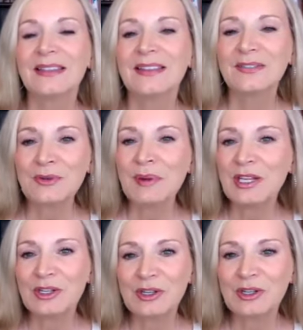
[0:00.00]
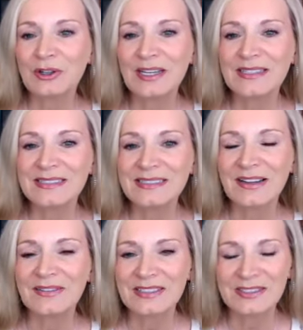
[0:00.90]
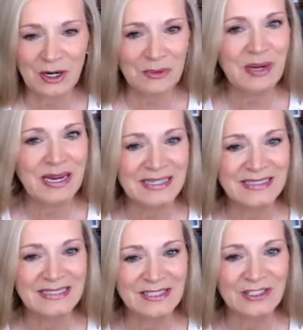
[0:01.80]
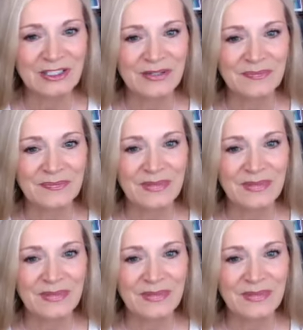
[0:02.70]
this will make you curious enough to start paying attention.